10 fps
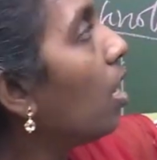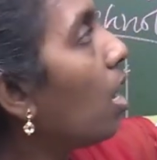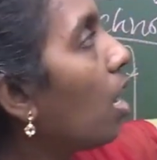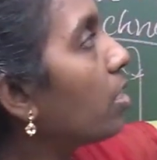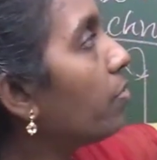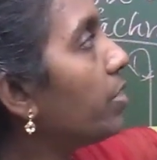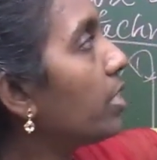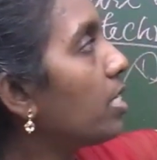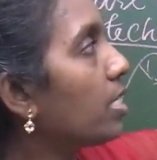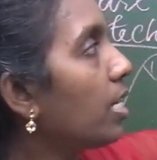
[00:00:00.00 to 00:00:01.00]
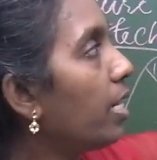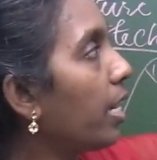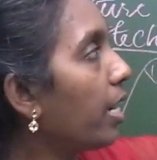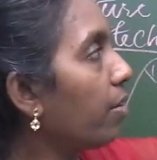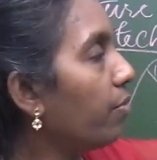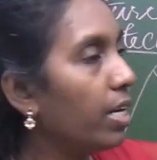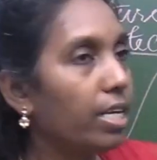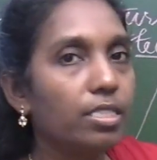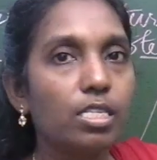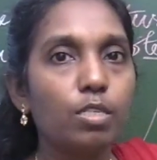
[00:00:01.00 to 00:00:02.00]
Artificial seed and
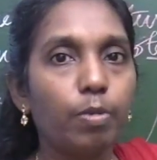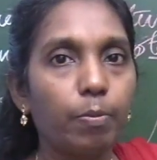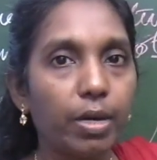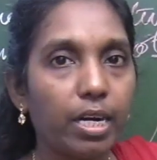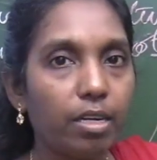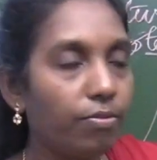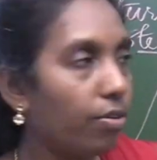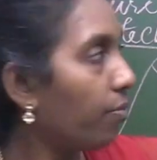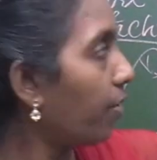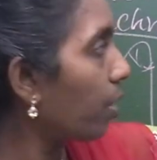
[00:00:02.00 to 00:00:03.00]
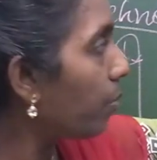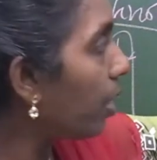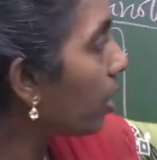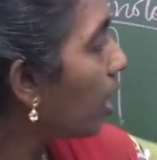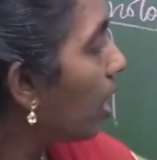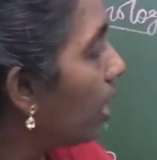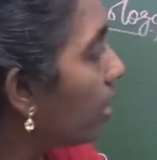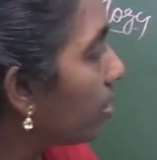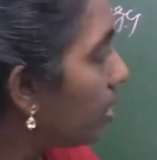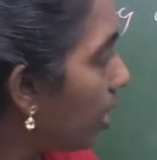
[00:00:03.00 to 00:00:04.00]
advantages, prepare it for 5 mark.
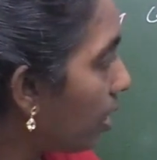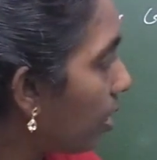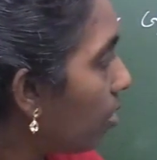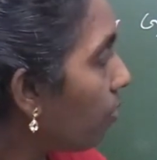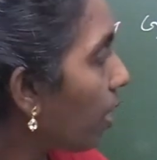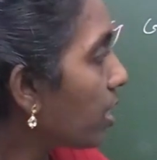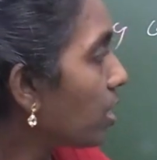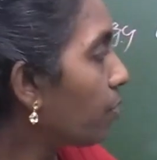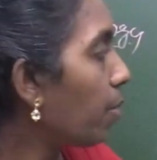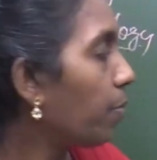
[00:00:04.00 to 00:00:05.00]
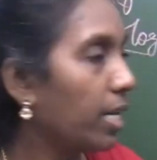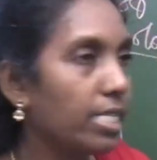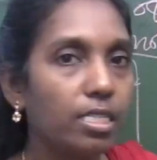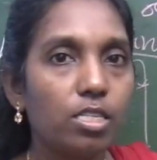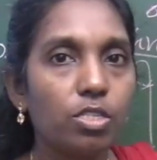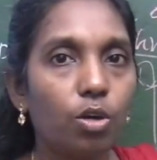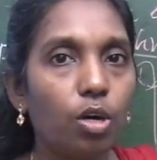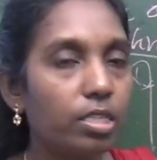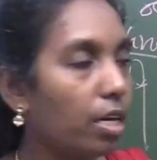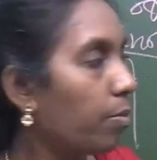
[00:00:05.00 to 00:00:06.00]
Then virus free plants, these
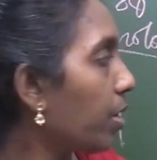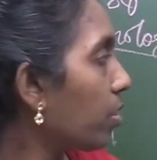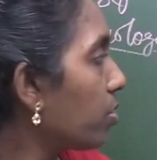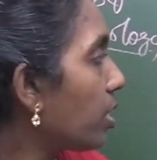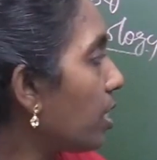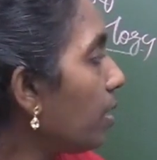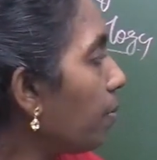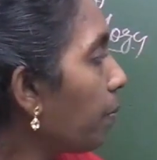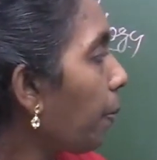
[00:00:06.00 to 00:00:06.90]
all 3 mark question.